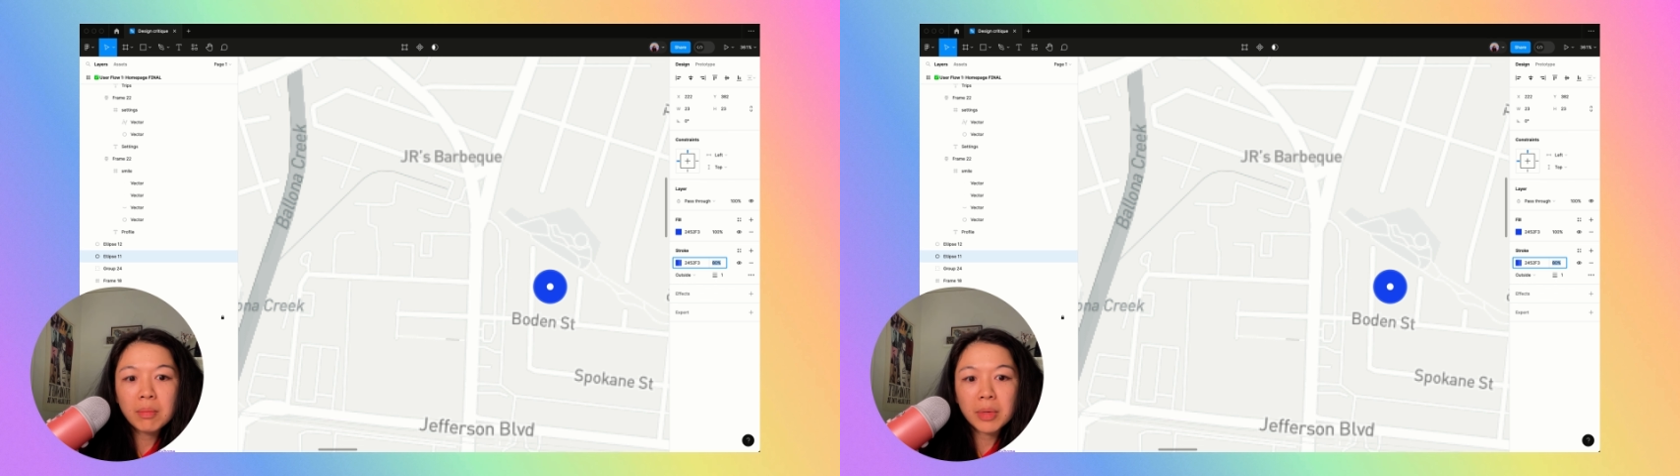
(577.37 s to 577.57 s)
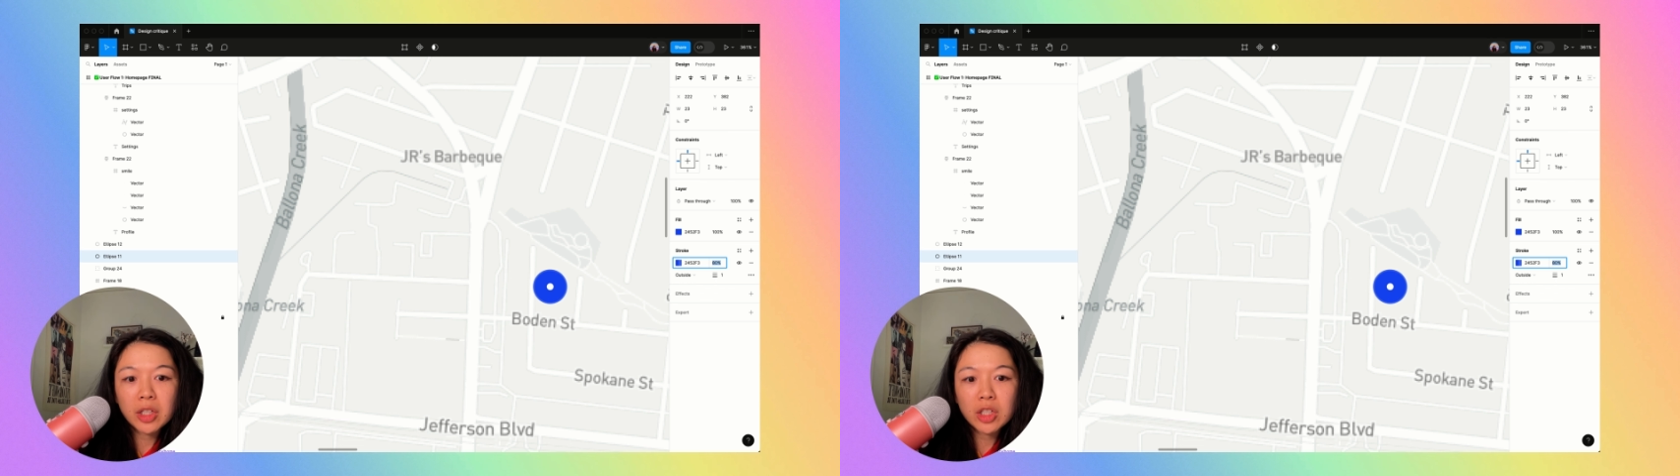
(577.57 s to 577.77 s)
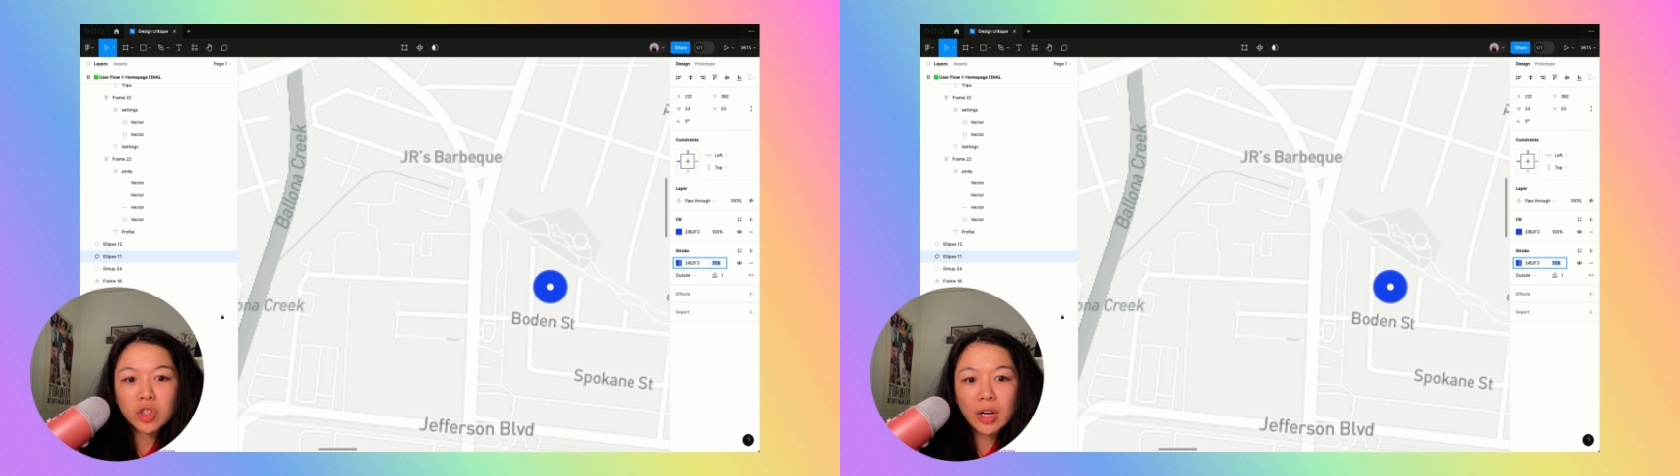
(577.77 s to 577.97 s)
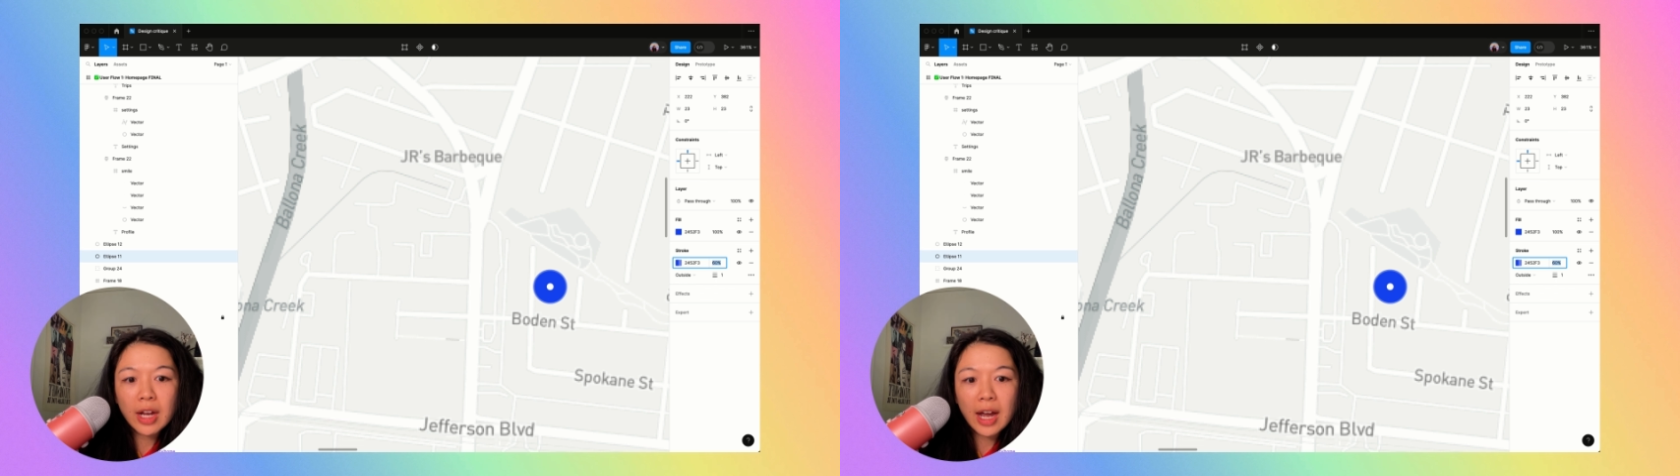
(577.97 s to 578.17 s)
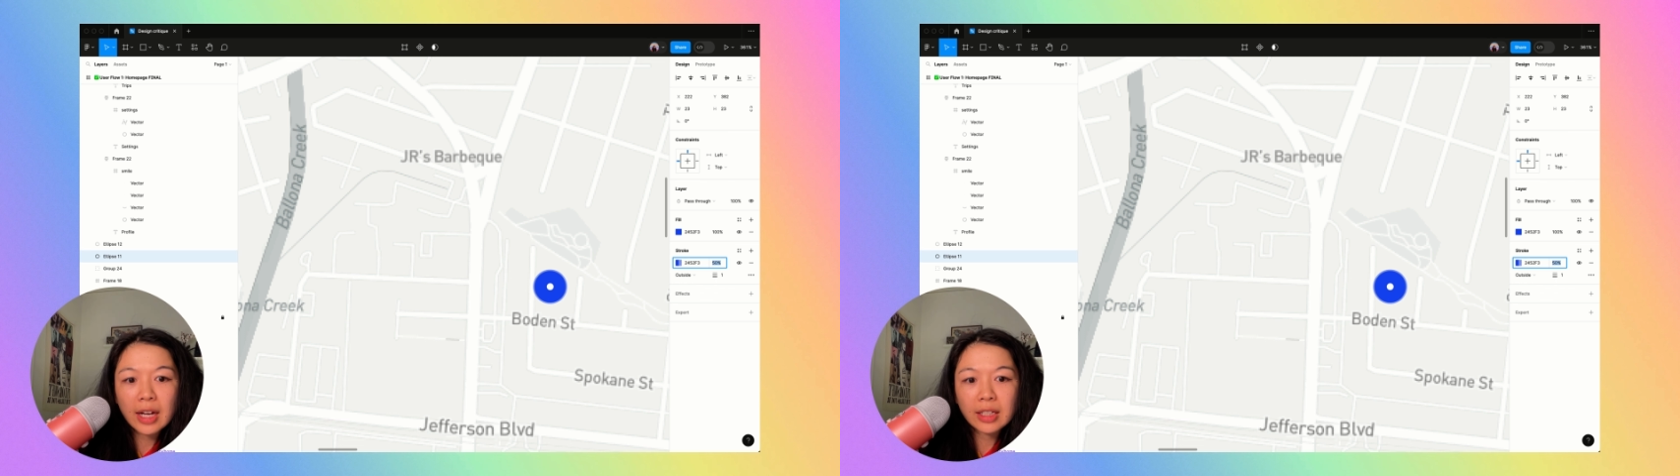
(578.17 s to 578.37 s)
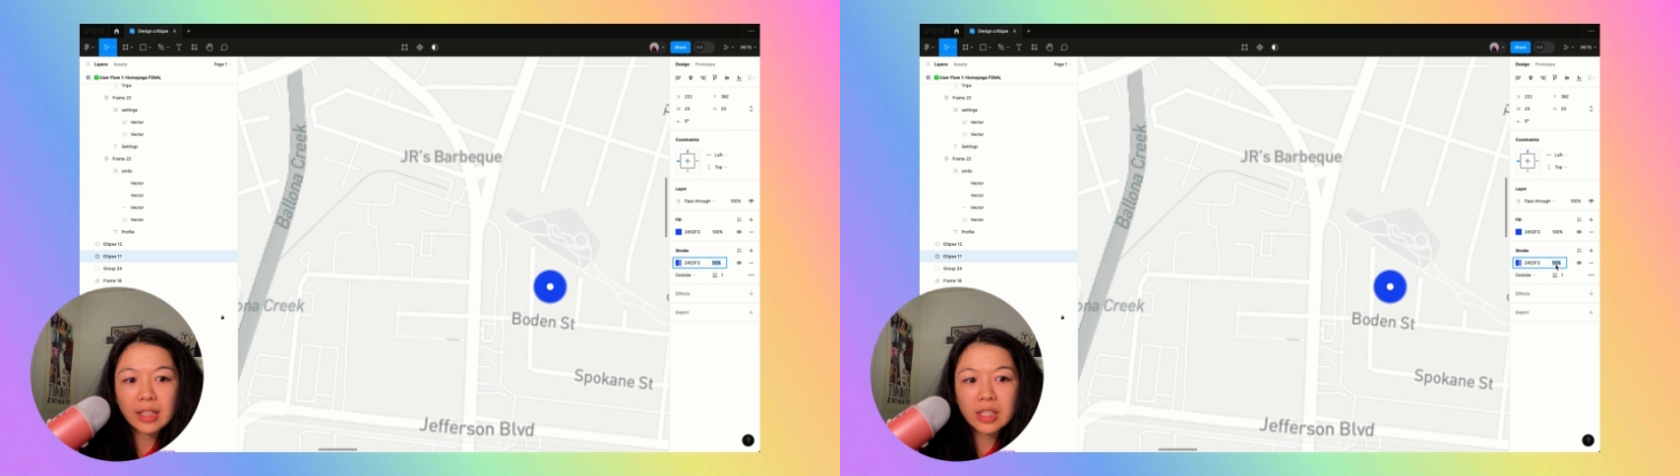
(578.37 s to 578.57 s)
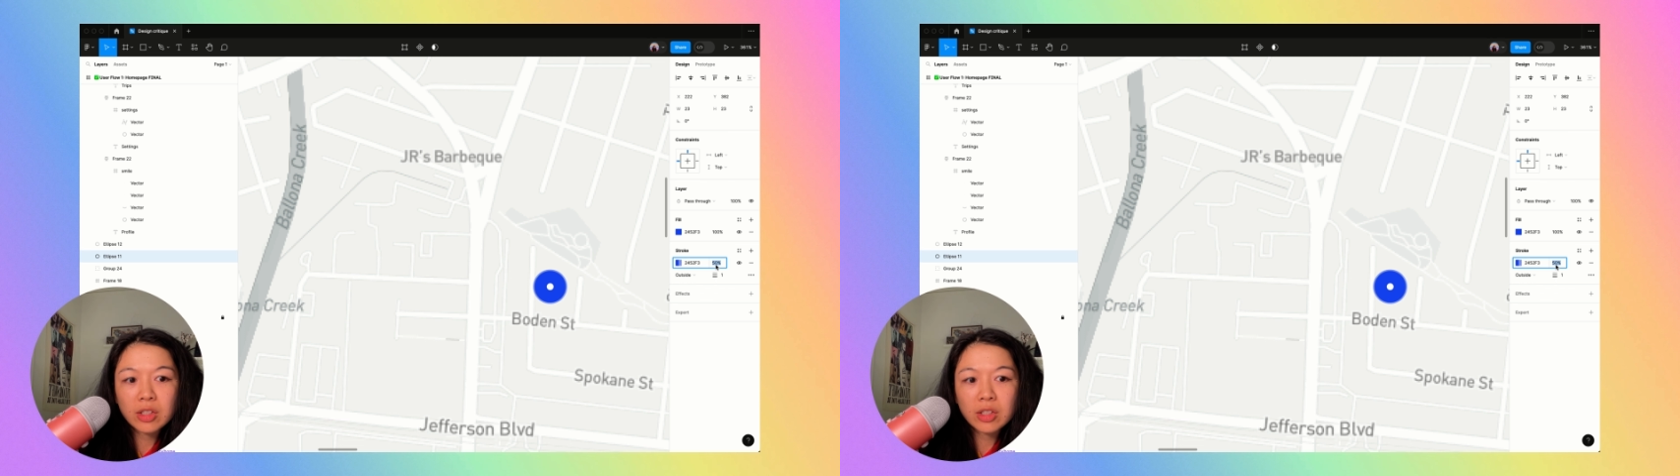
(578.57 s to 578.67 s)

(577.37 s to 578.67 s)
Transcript: But you can try adding it so